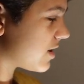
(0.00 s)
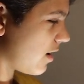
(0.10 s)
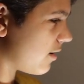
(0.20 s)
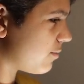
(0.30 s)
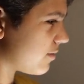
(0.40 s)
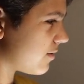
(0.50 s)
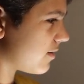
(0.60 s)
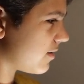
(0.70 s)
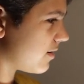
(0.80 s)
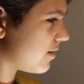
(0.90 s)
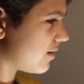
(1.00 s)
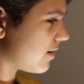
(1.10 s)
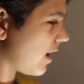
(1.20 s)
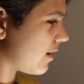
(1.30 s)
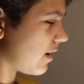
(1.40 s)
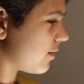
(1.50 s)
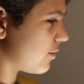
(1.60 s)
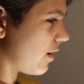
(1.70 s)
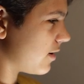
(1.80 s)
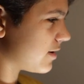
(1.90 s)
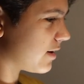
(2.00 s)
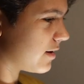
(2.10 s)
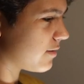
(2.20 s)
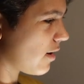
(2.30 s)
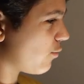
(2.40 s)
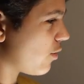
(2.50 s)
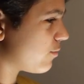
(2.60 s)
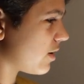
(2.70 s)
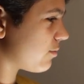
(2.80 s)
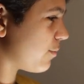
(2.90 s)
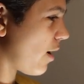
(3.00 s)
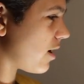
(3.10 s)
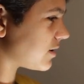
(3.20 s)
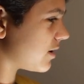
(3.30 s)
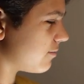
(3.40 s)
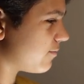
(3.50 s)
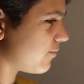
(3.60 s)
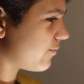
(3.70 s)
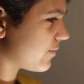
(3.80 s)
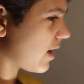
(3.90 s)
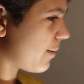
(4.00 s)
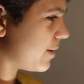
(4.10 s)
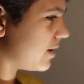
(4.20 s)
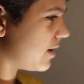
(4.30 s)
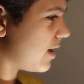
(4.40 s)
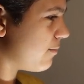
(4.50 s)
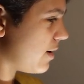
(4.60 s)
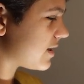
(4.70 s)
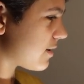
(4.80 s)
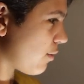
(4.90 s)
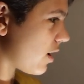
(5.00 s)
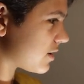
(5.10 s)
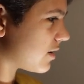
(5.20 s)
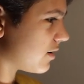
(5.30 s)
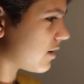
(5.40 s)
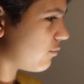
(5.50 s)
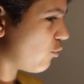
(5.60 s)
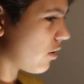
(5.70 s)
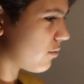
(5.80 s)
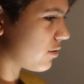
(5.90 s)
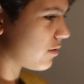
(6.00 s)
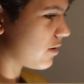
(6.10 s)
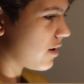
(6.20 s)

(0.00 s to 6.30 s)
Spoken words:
up. I don't know how to say this. It warms up the pasta. I mean, it makes the pasta look warmer.